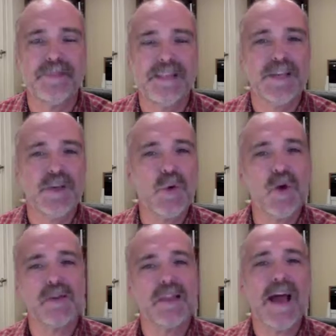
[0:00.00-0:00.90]
You
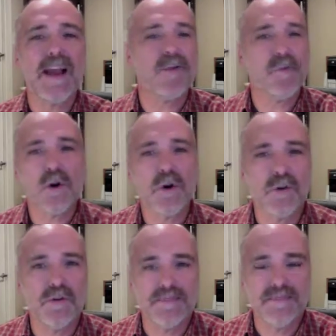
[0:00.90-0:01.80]
are the light of the
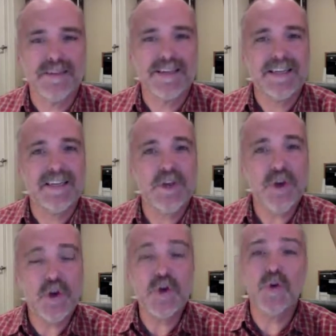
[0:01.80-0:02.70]
world.
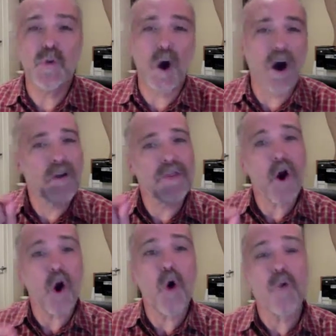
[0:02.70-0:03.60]
You are the
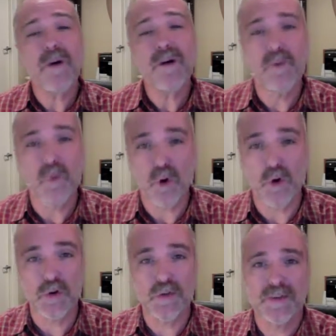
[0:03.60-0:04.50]
hope of the
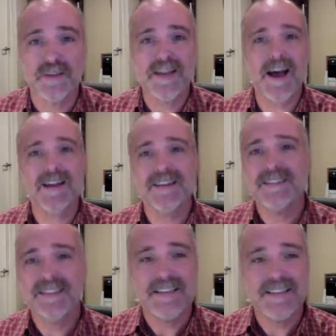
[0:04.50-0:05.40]
world.
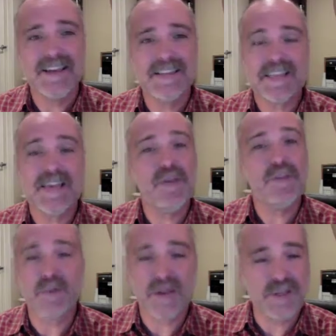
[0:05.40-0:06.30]
Not
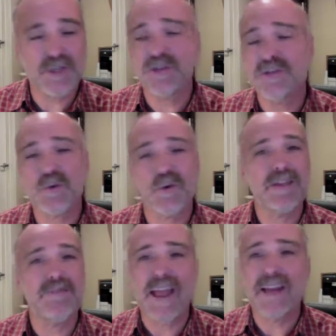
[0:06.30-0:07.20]
TV preachers or
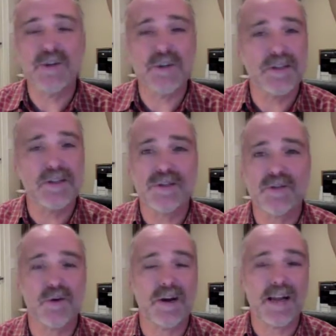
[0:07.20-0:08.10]

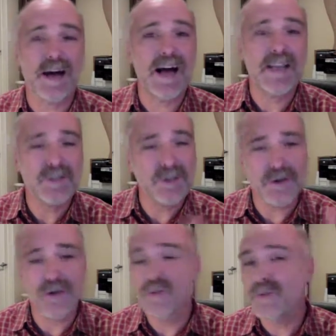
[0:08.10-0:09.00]
evangelists or
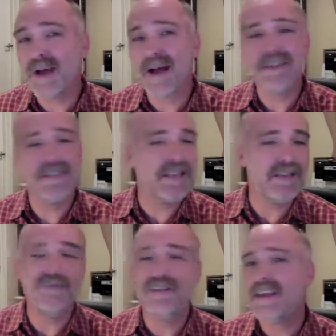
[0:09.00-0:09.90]
GodTube, God
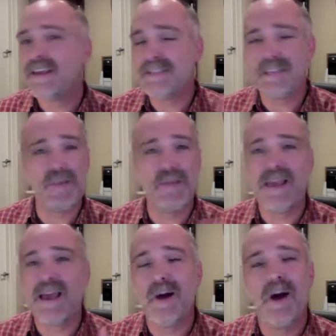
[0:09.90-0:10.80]
TV,
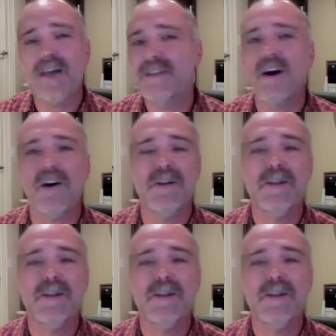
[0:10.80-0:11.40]
TBN. No,